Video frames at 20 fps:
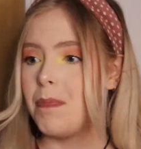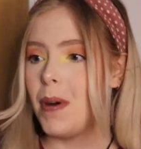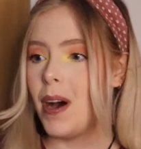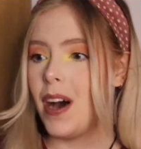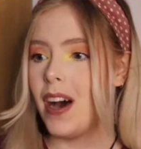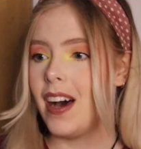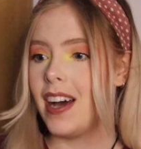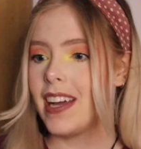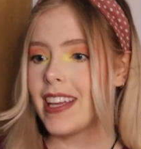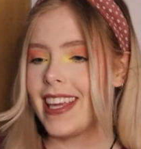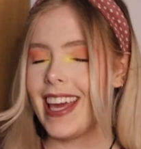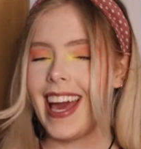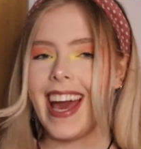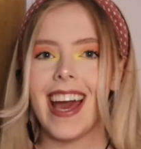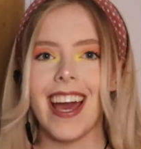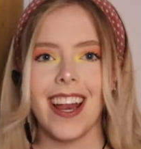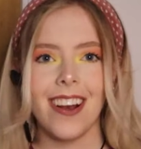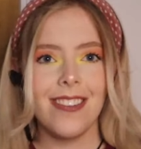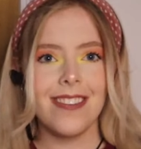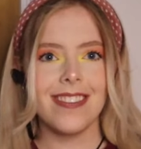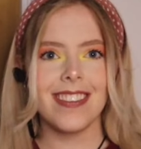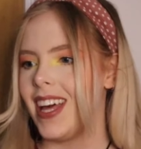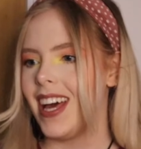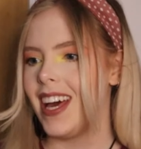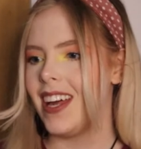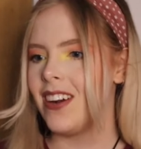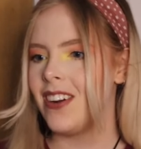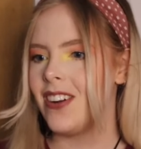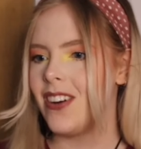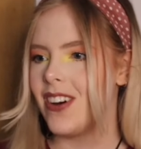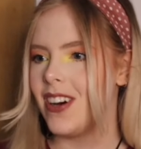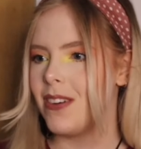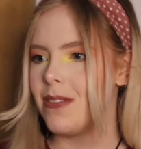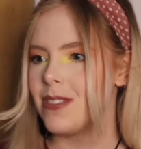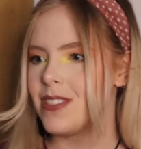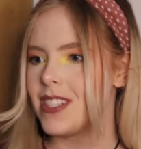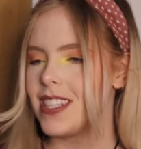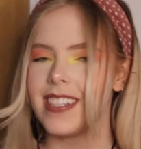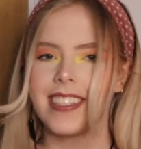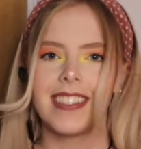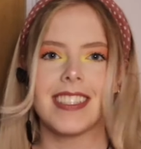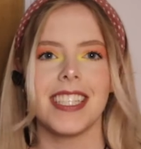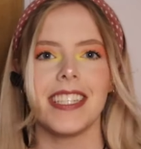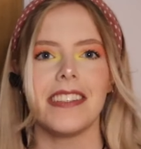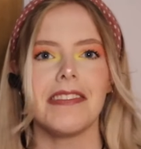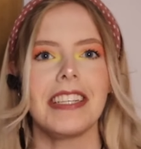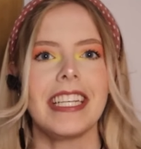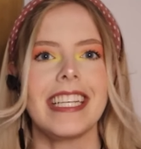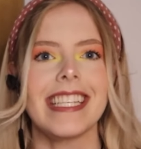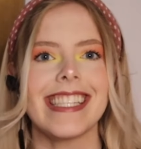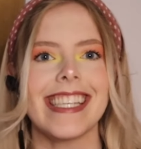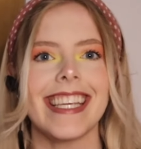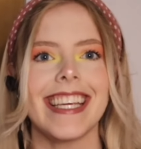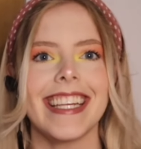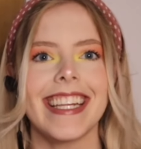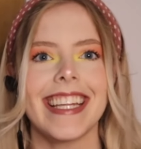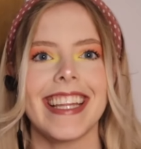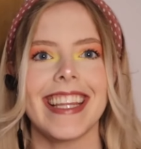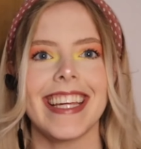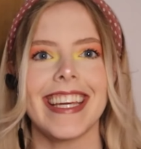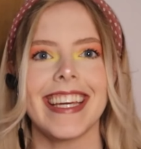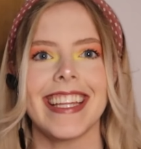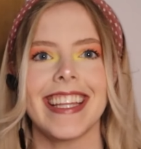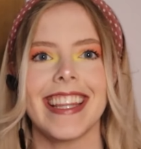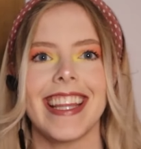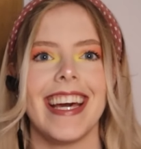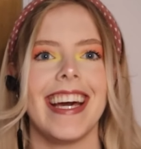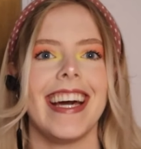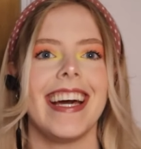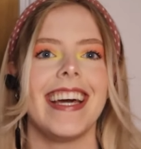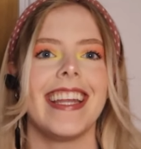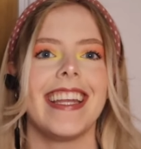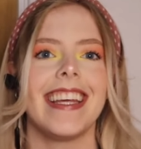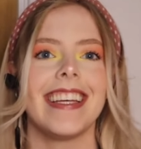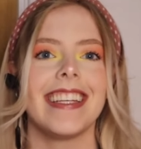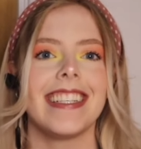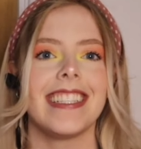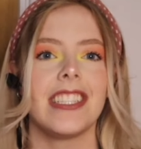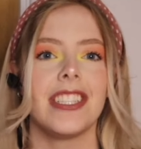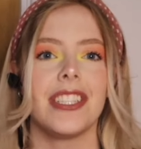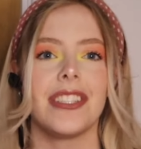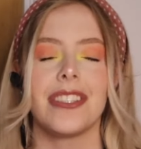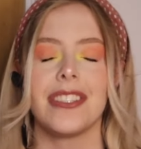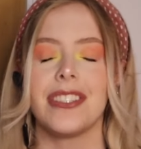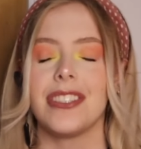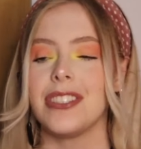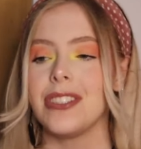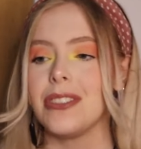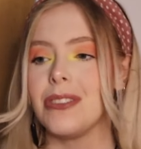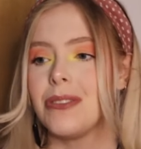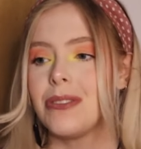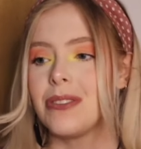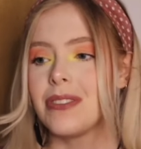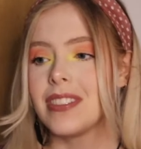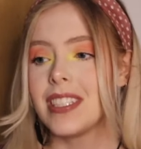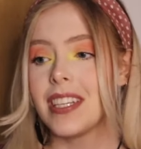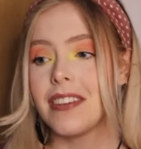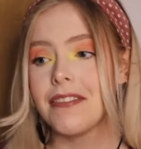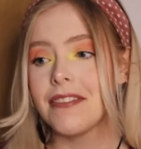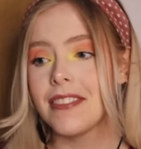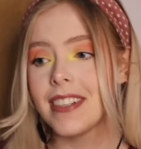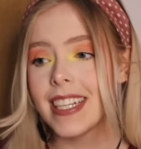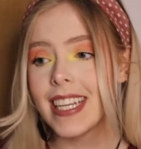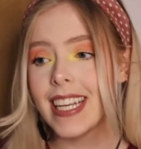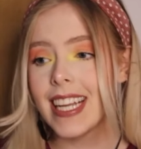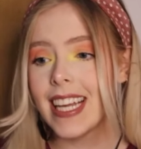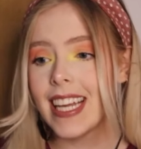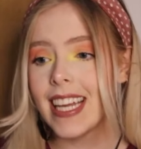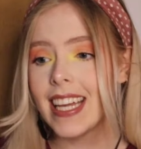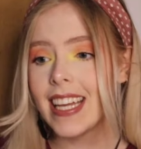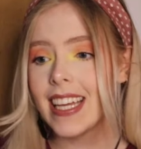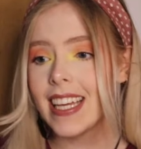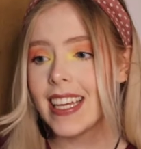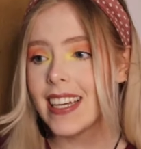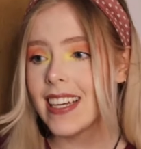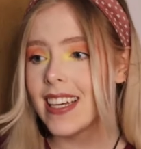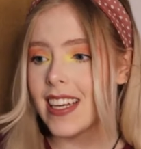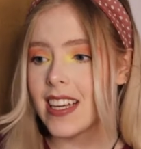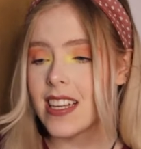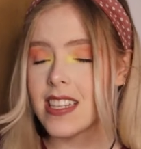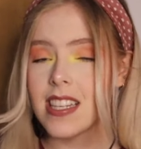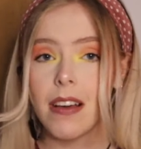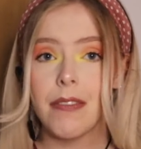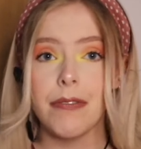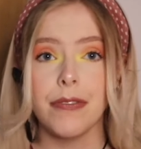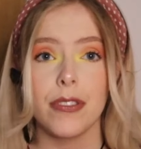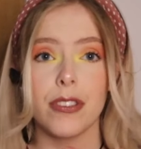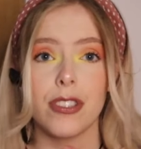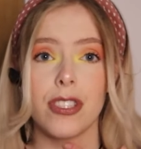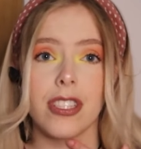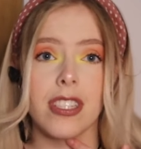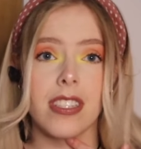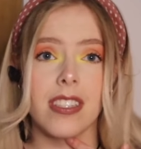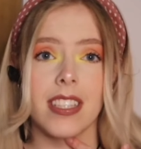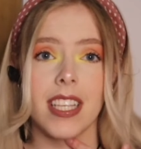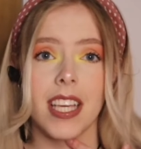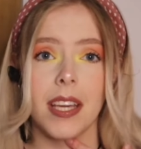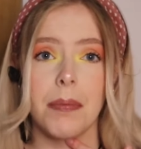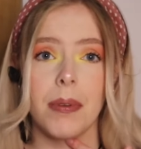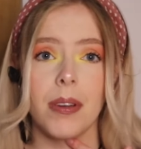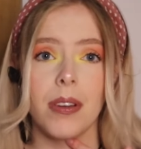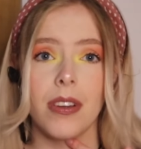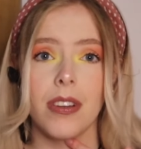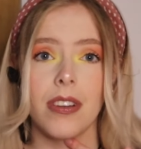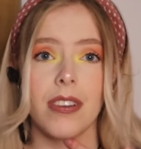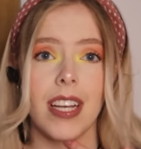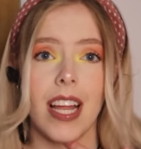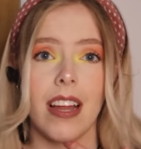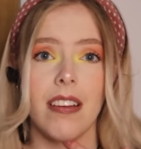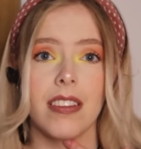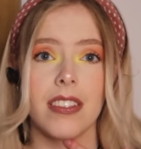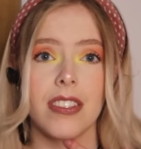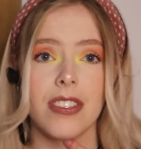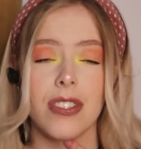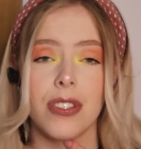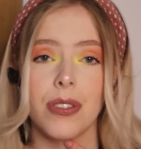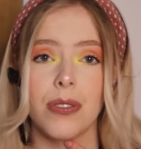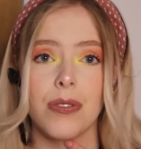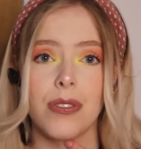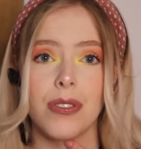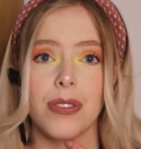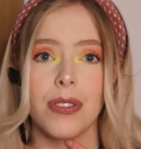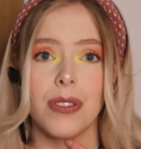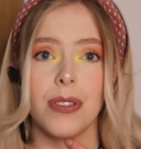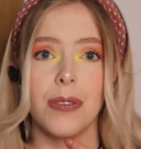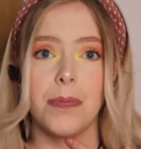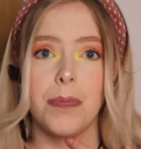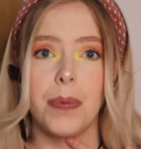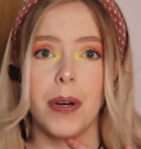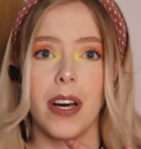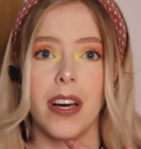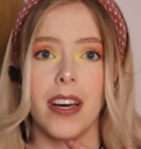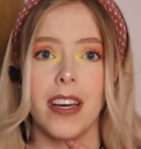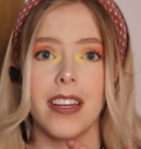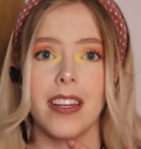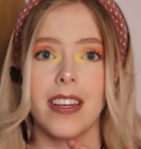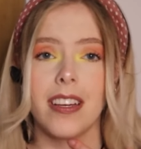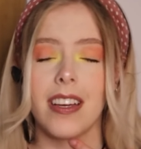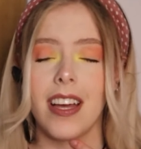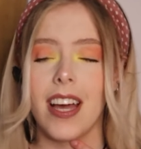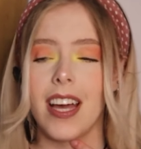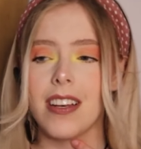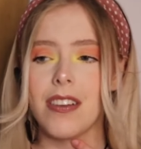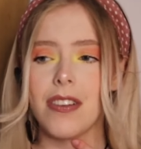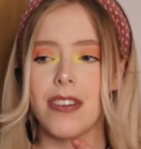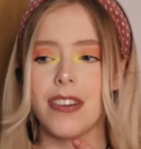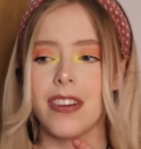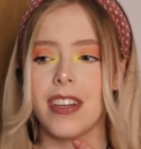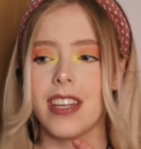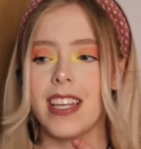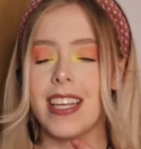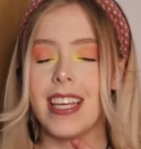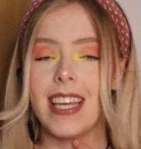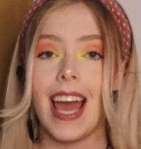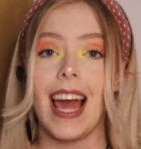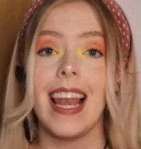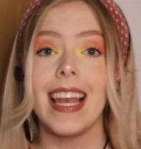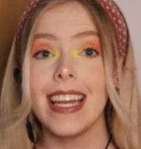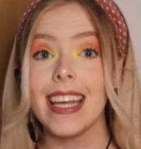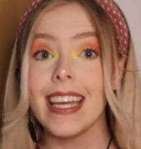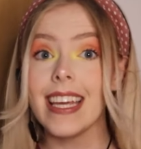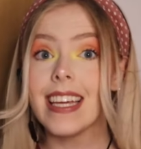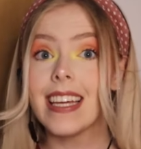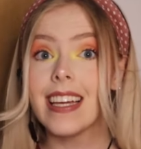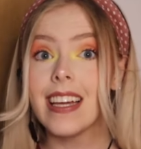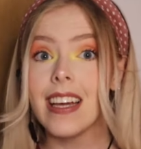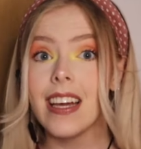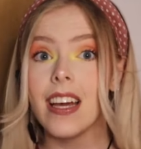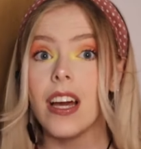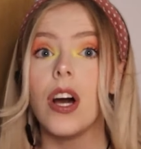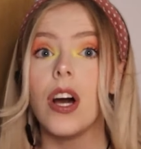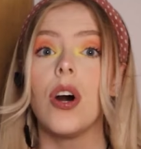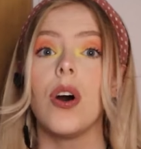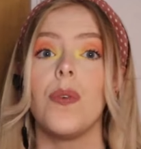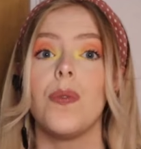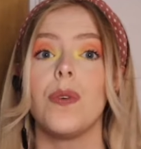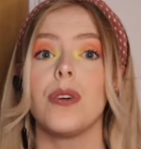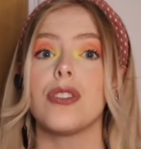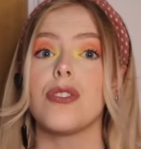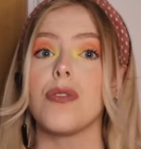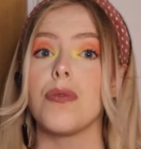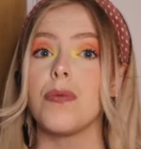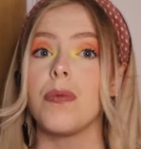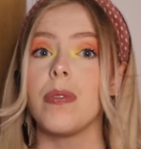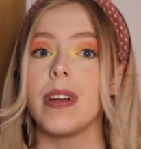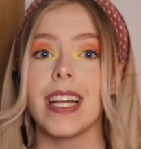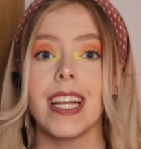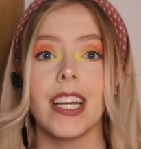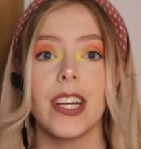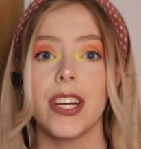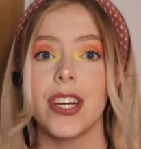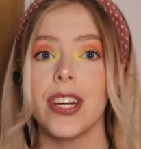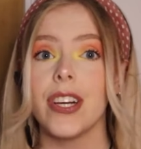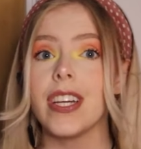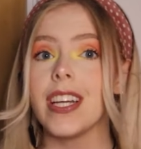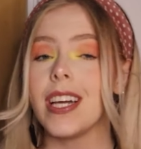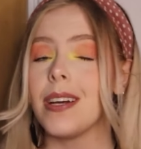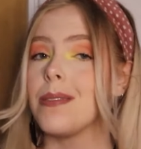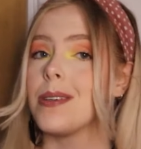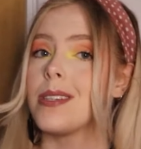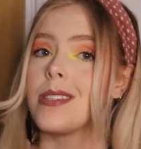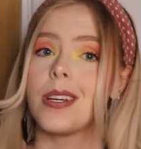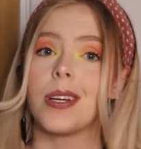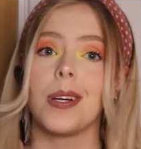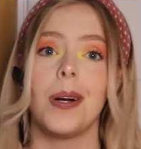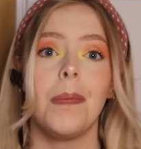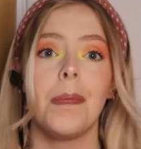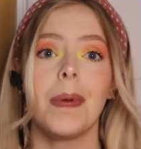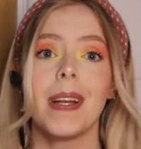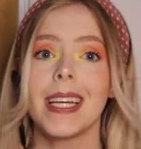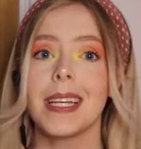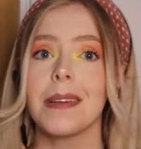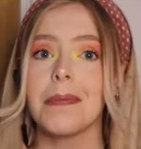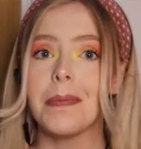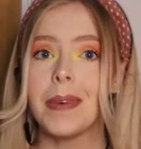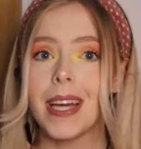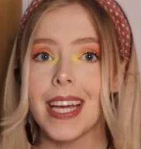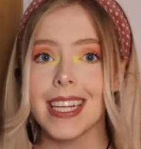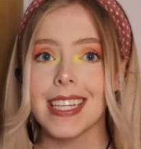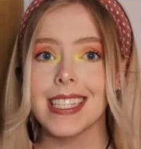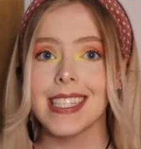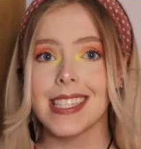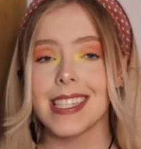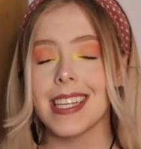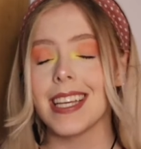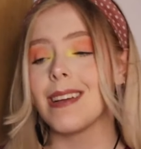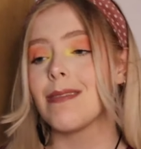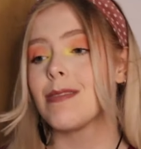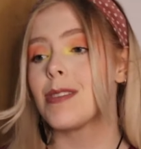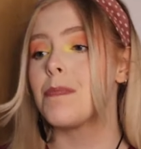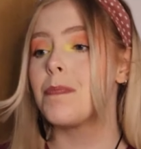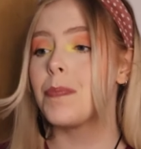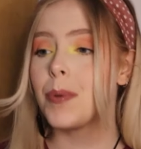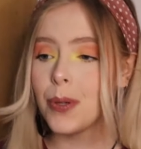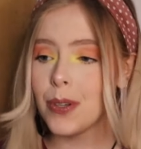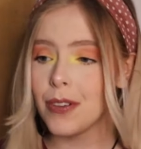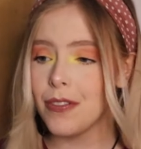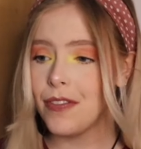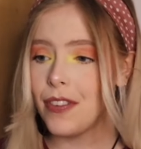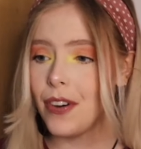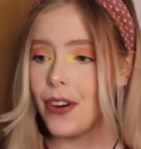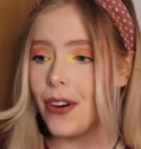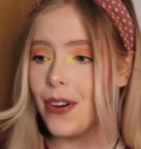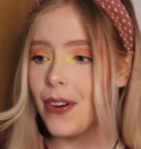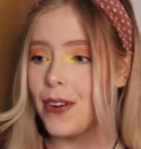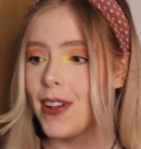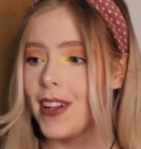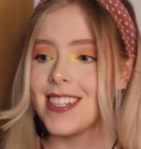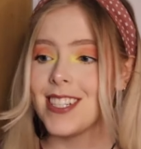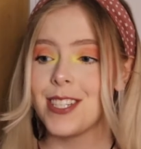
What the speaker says: But yeah, I don't know, I didn't really see anything that she could do differently, except for just keeping her larynx neutral. But and her yelling was really good. It was a complete mix. It was beautiful.